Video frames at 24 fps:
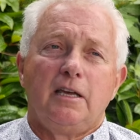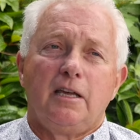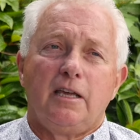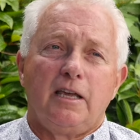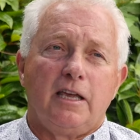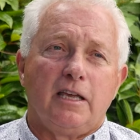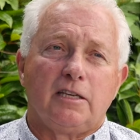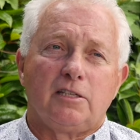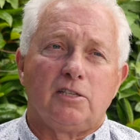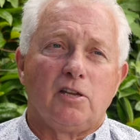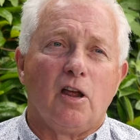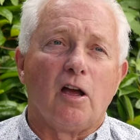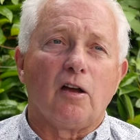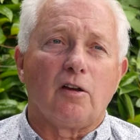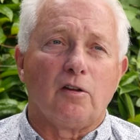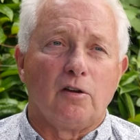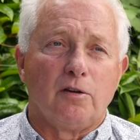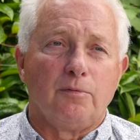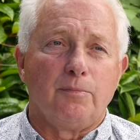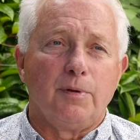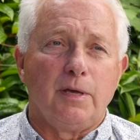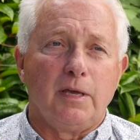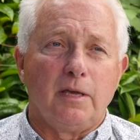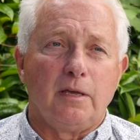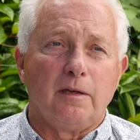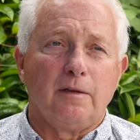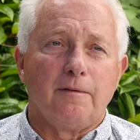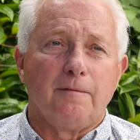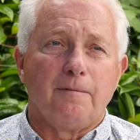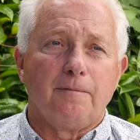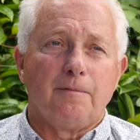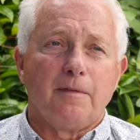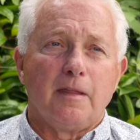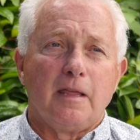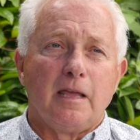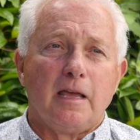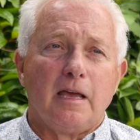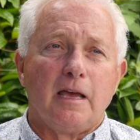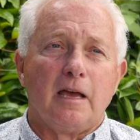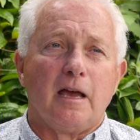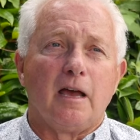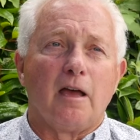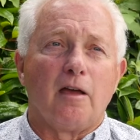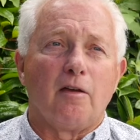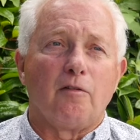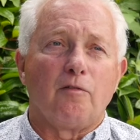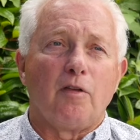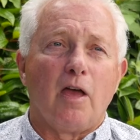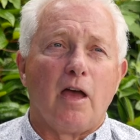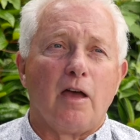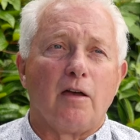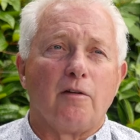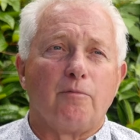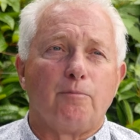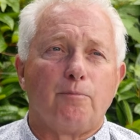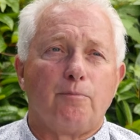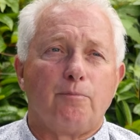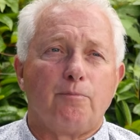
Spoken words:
It's not going to be a